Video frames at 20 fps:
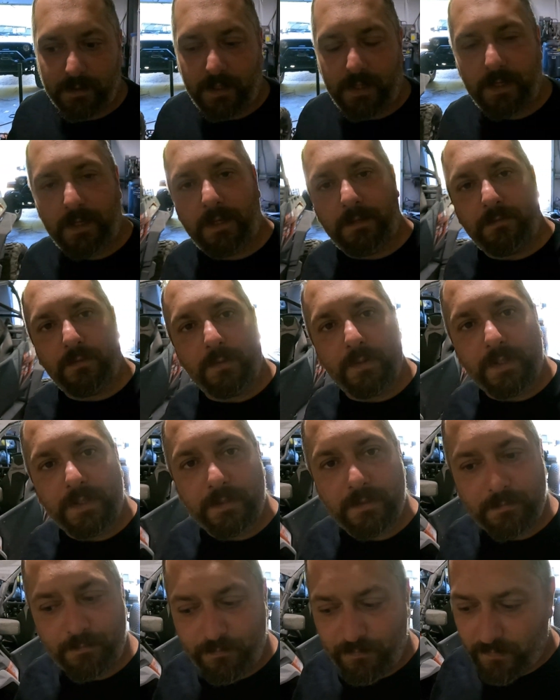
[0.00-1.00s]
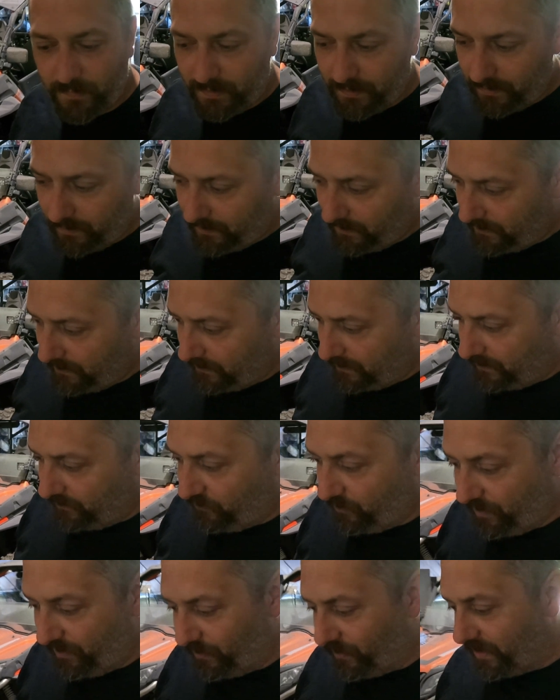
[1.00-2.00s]
Hey everyone,
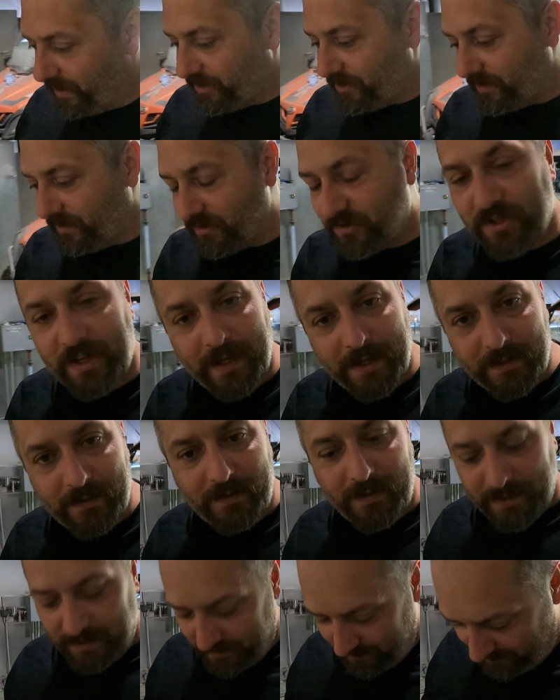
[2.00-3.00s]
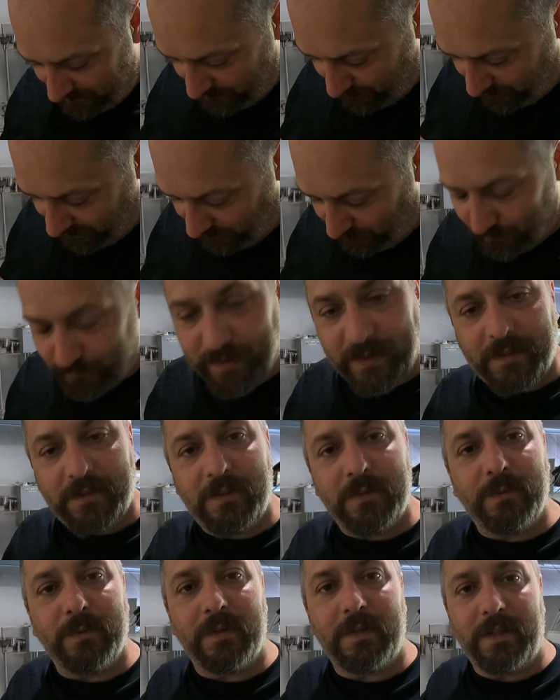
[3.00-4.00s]
if you've been watching the channel lately, we've been
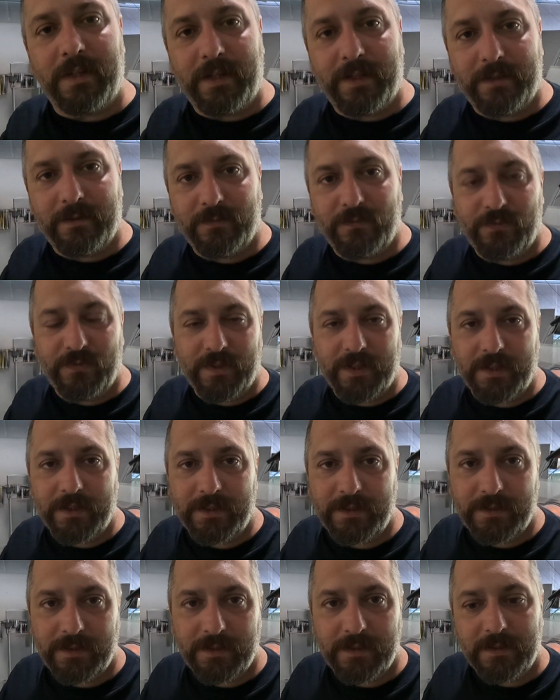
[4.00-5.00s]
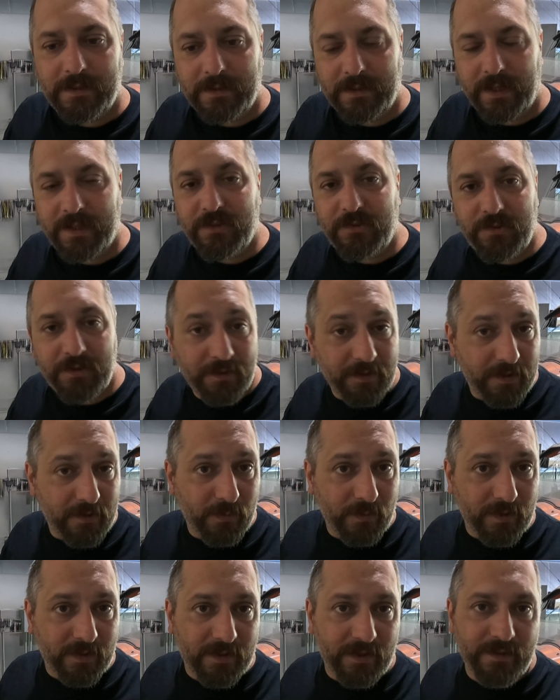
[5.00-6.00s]
doing a lot of
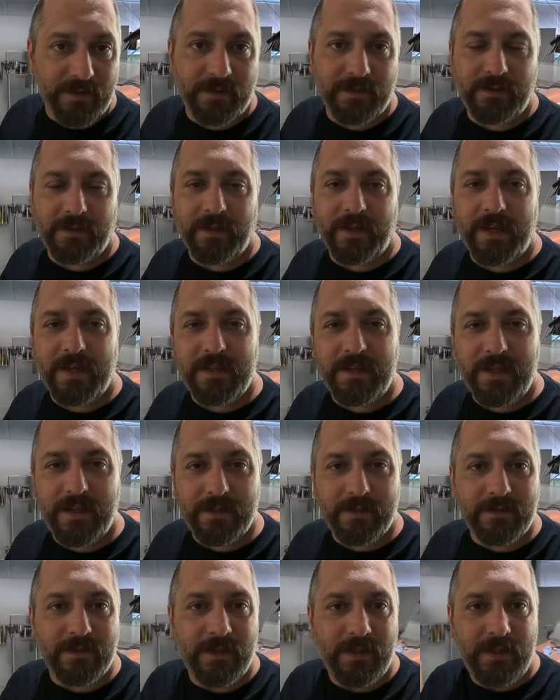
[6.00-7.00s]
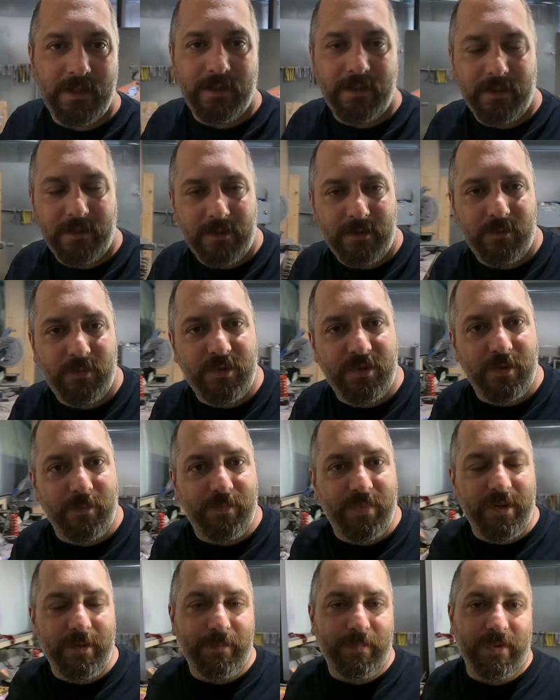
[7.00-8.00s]
exterior work on the Gladiator with the
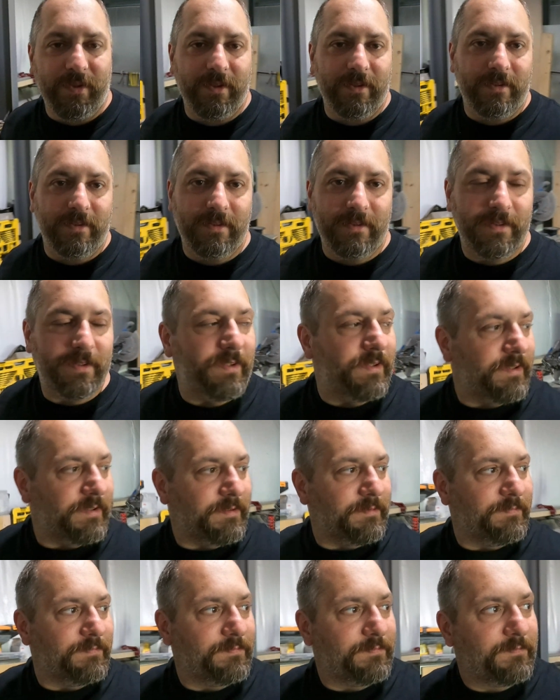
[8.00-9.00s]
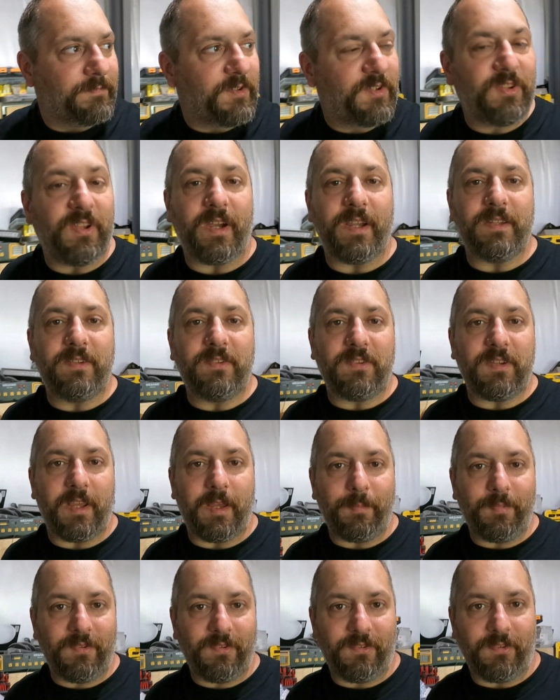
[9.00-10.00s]
bumper, the side
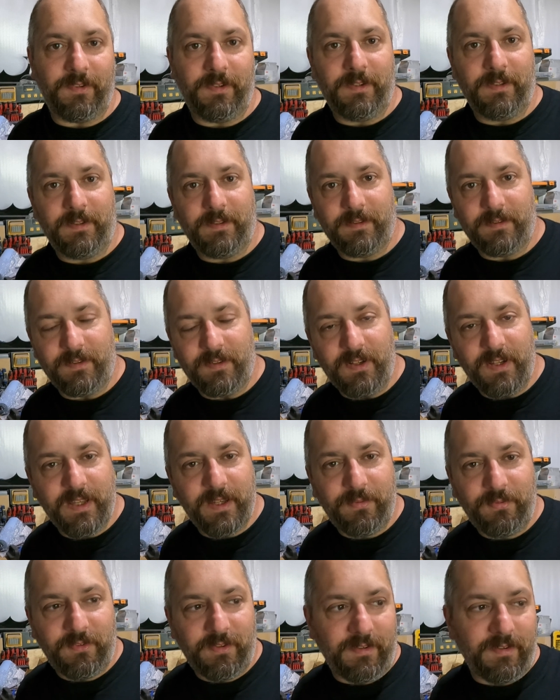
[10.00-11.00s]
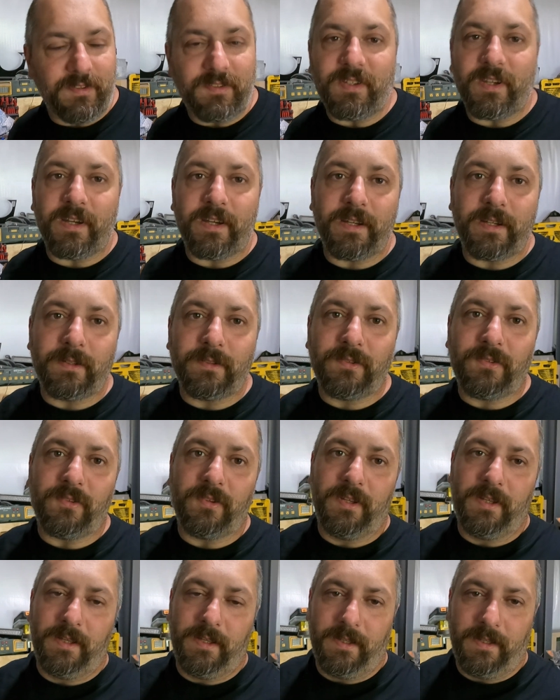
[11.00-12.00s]
steps, the lift, the tires.